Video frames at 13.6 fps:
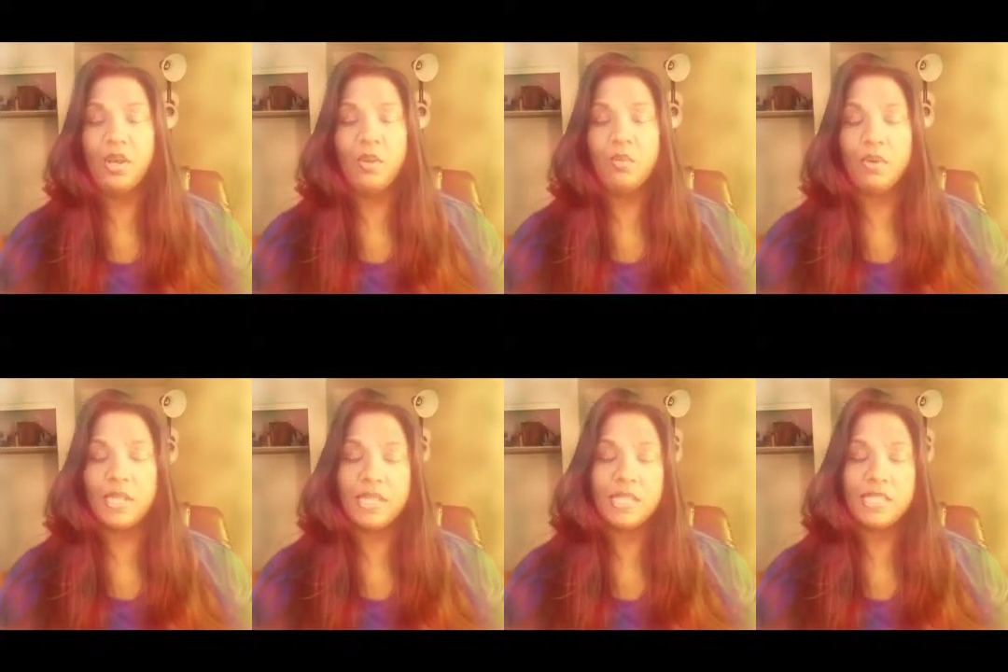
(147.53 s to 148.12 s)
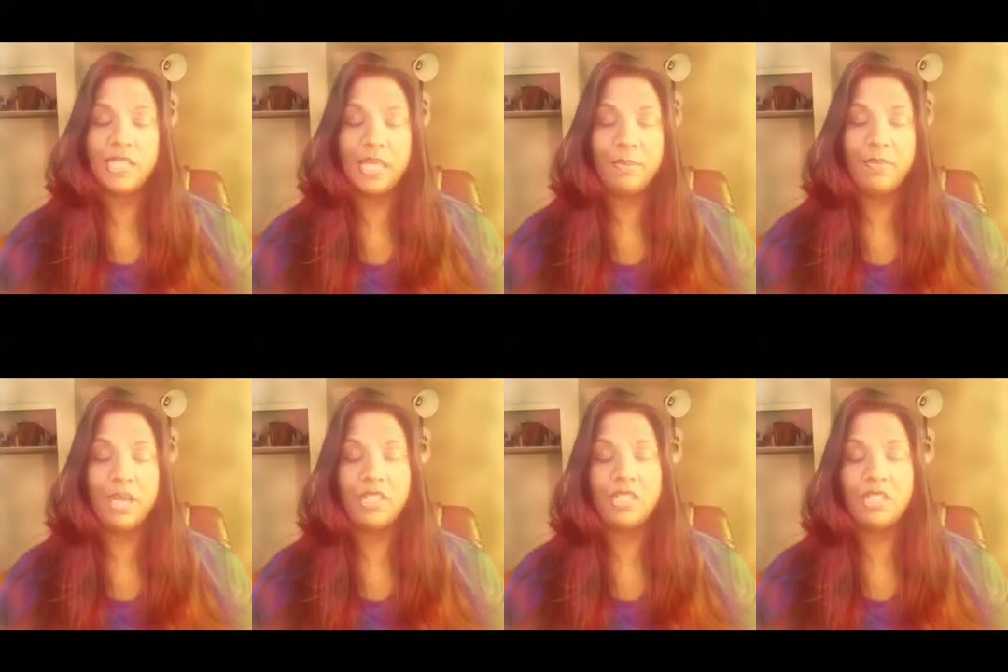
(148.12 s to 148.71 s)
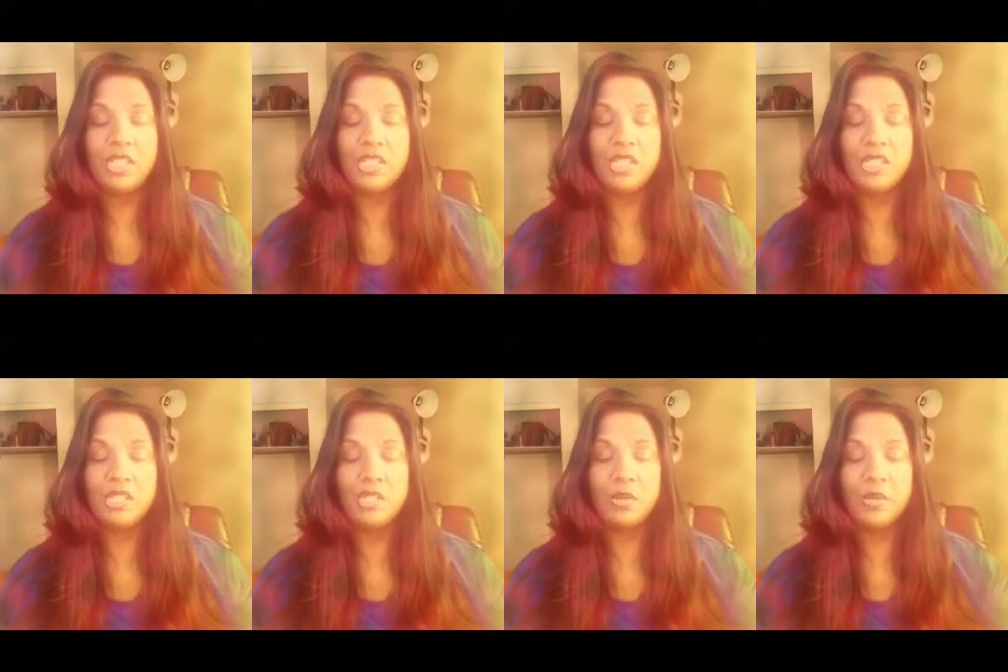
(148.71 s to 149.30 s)
One can say imagination
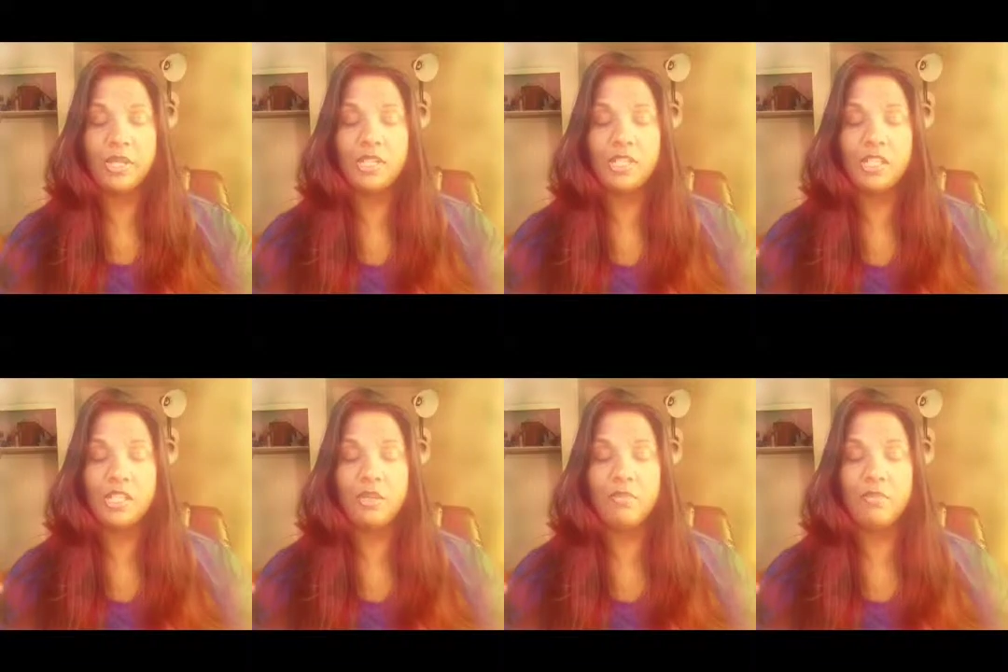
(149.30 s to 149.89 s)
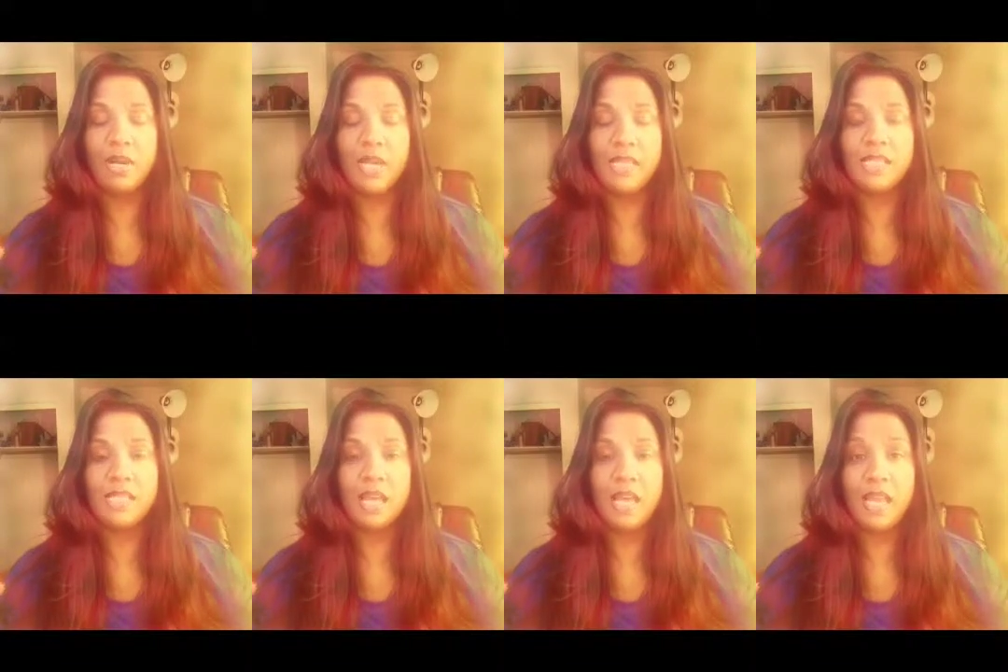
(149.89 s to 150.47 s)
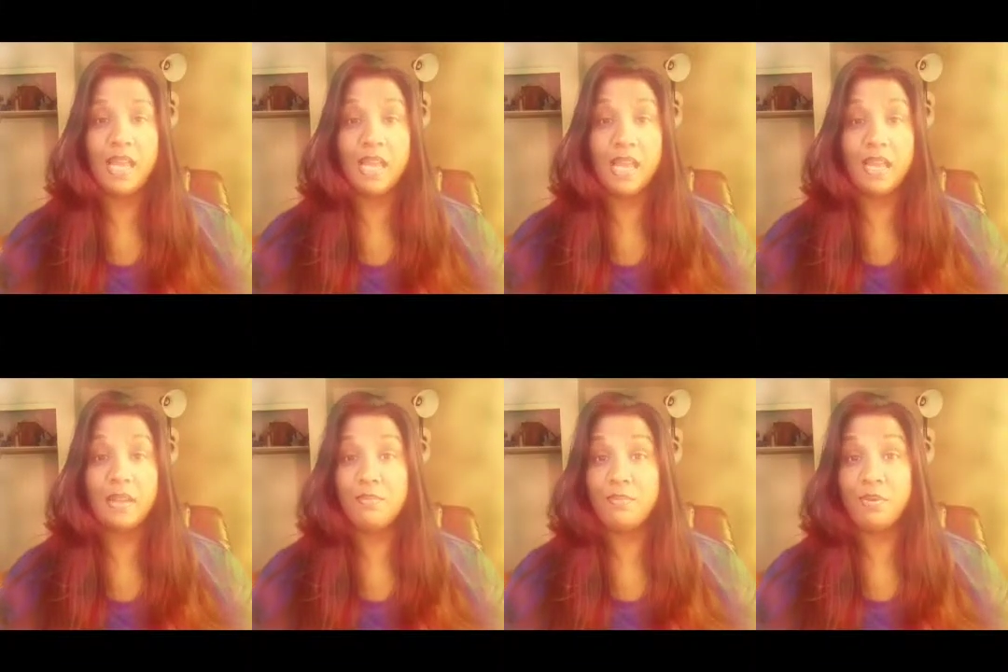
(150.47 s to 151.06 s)
is going into your mind's eye
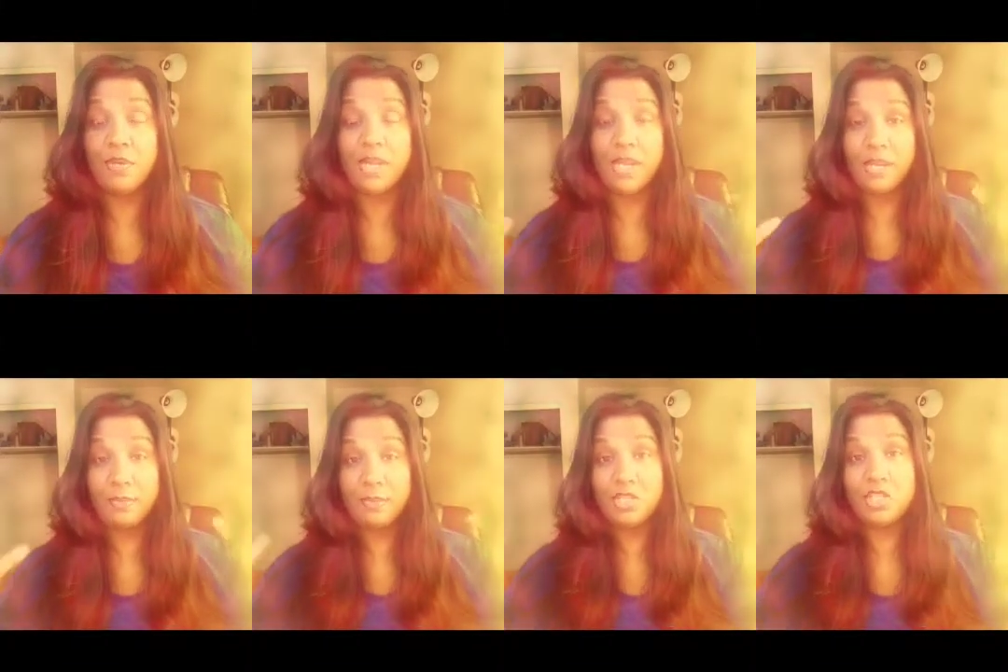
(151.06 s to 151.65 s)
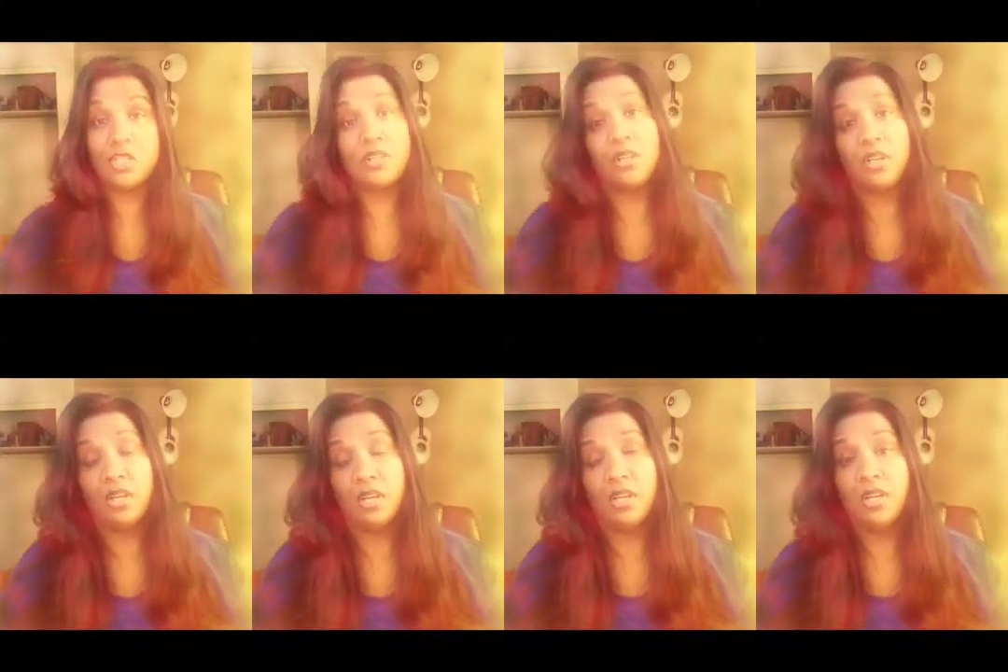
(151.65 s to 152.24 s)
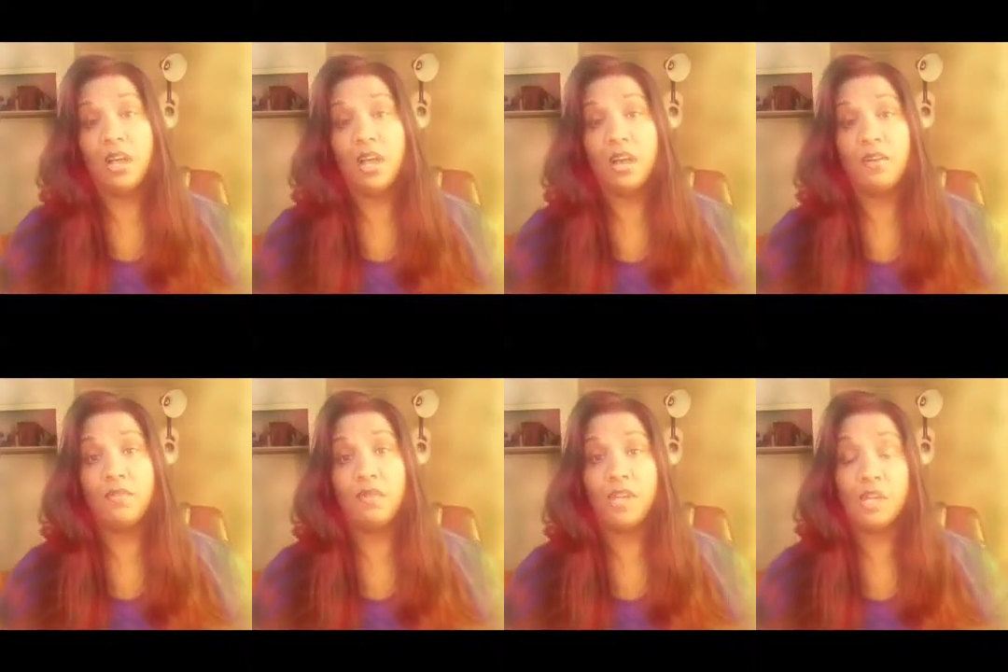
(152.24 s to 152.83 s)
and putting a picture
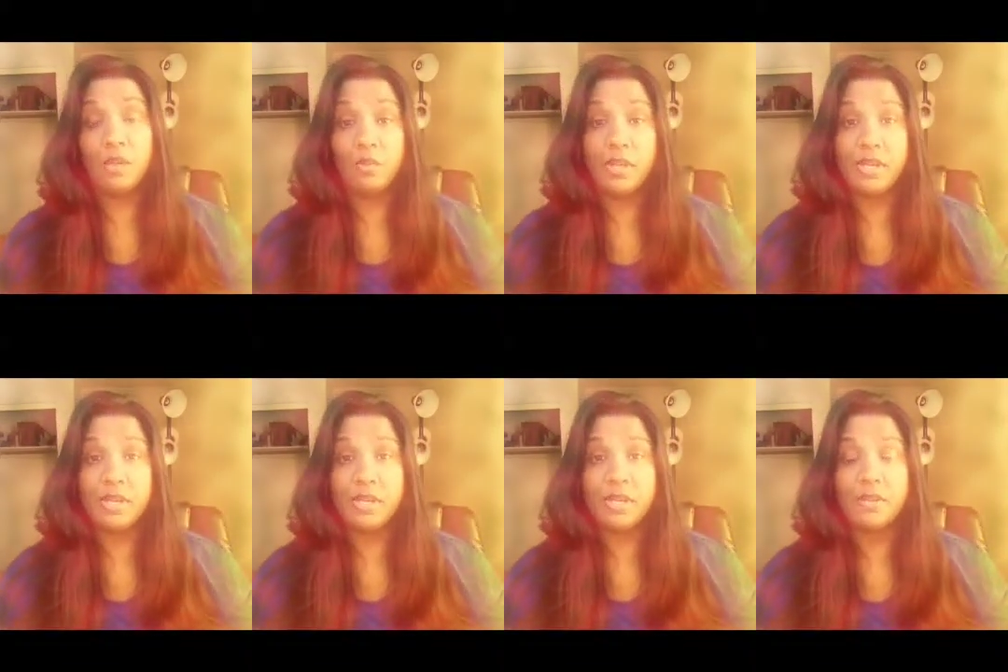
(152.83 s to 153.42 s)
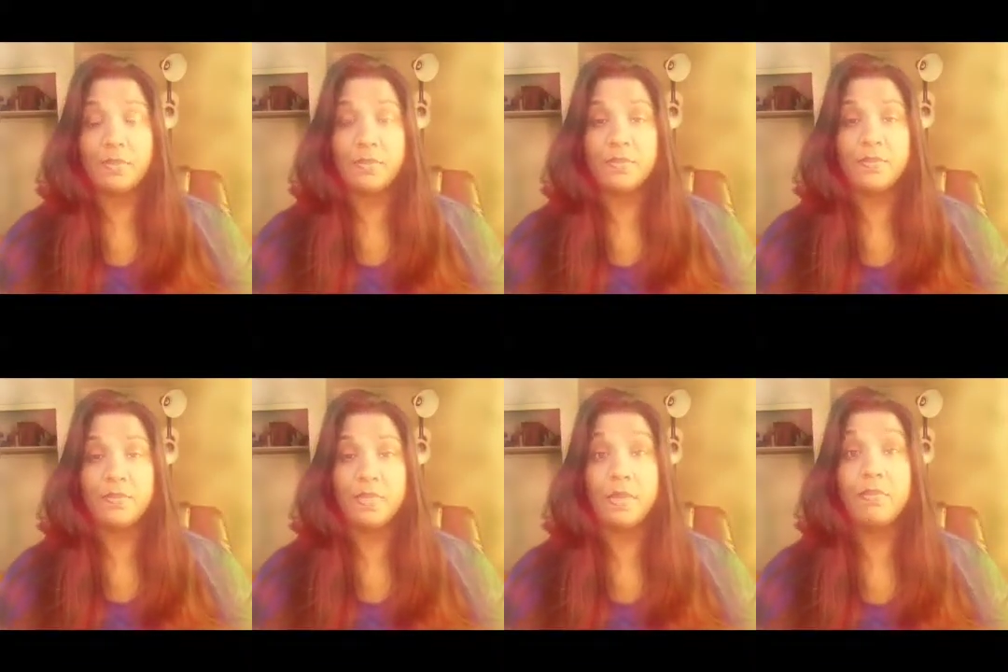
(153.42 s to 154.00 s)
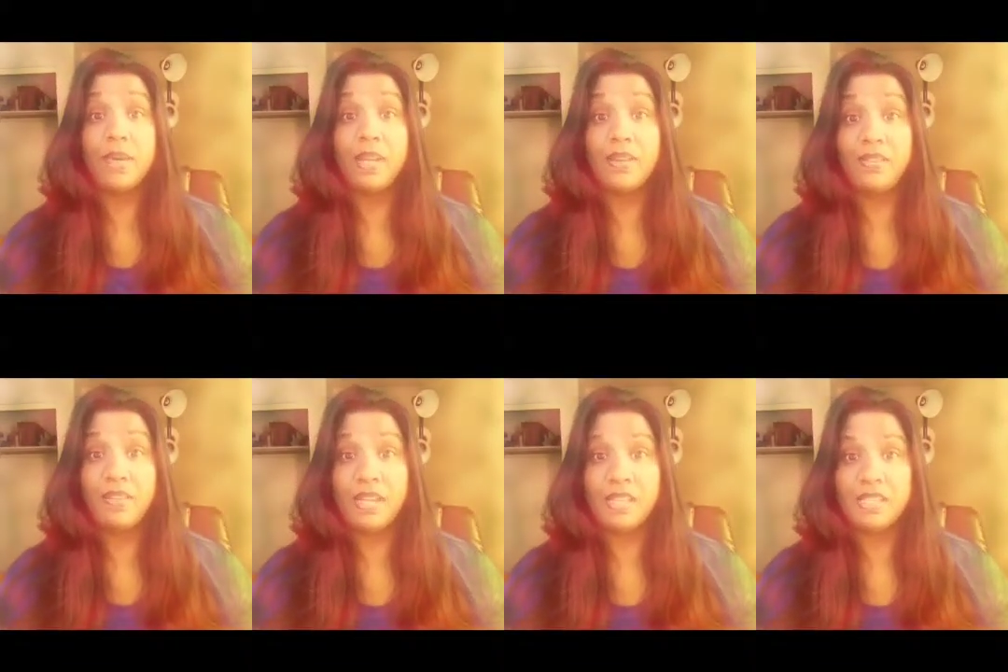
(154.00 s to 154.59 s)
of what you want to
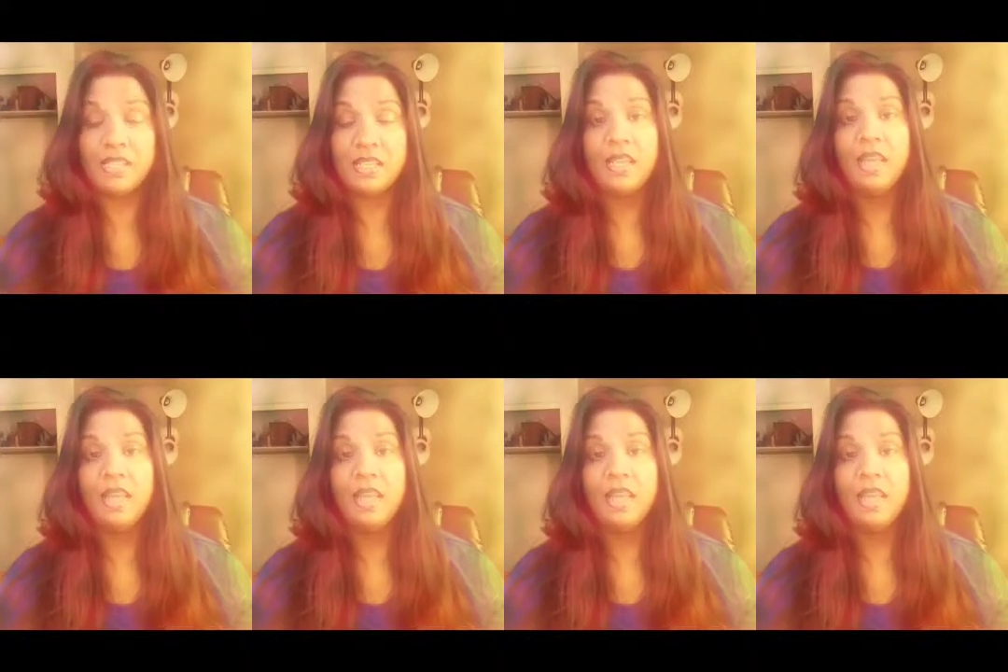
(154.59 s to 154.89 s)
manifest.